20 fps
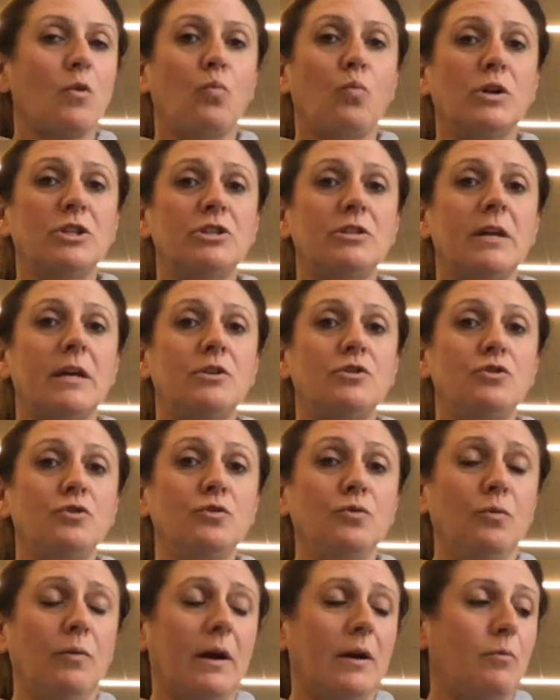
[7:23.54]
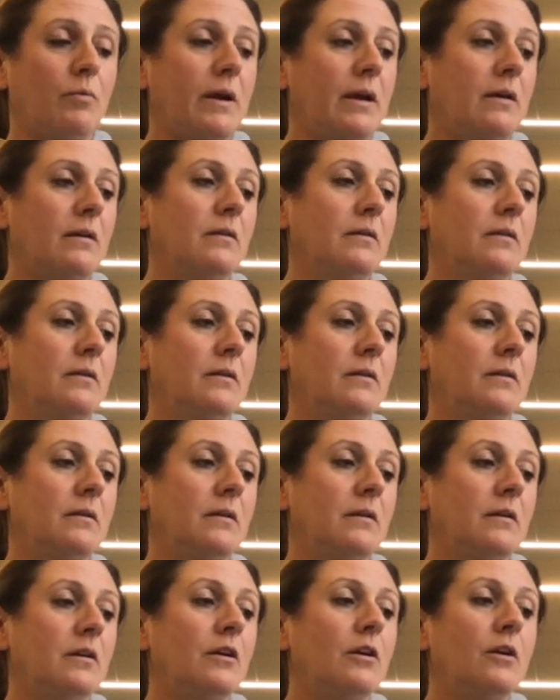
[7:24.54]
What should I do? I wail.
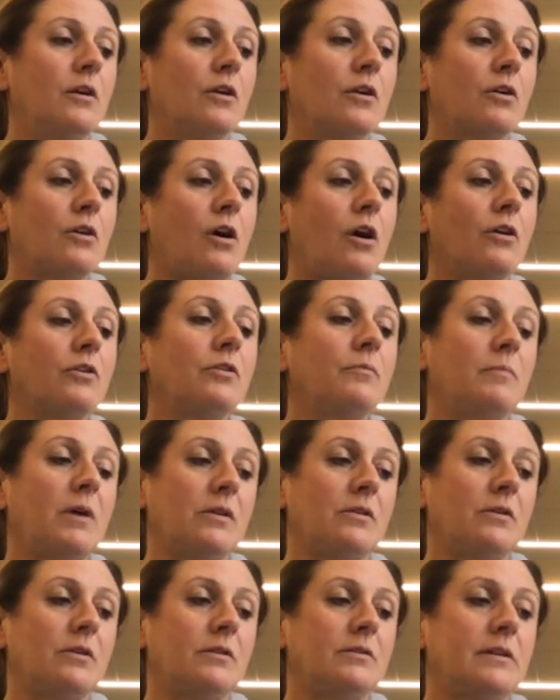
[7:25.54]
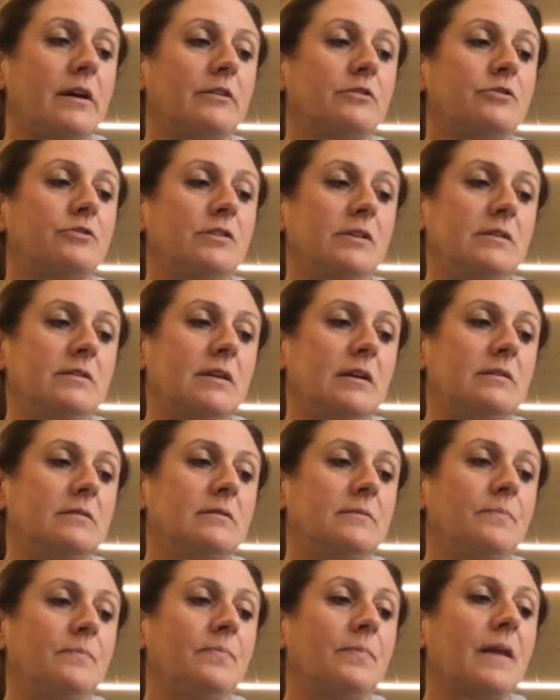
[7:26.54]
Call your mother, Dr. G
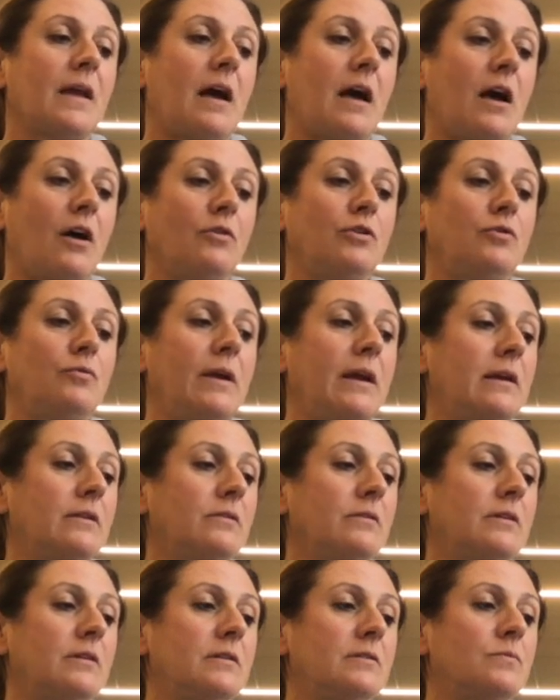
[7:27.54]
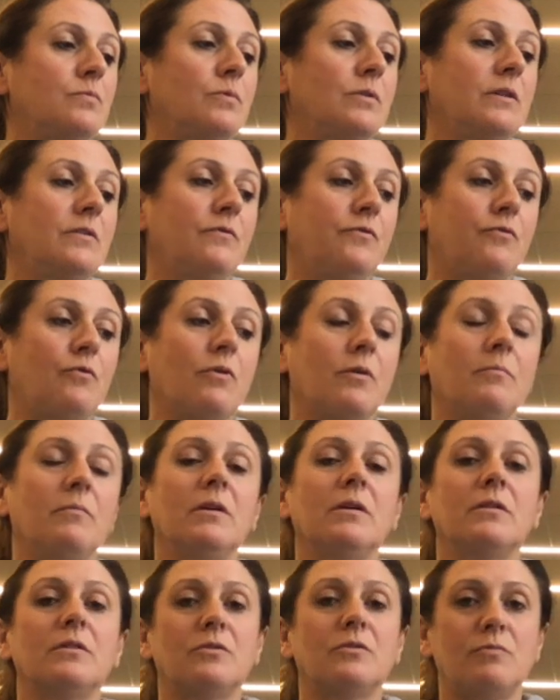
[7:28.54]
says. How you handle this will inform
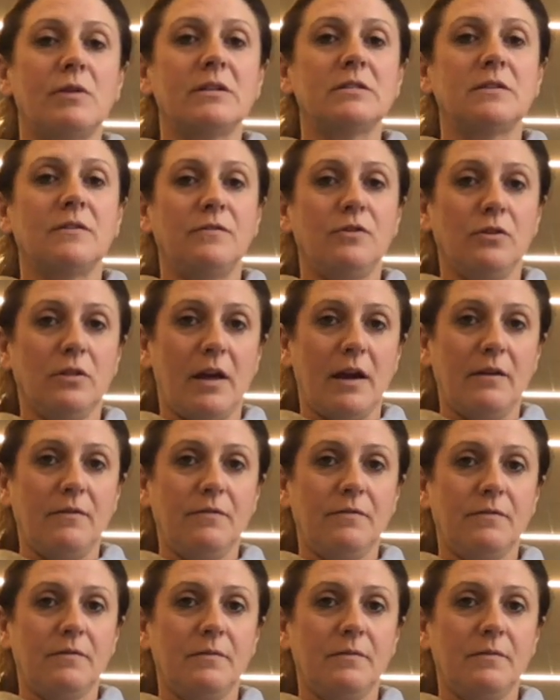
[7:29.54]
the rest of your life.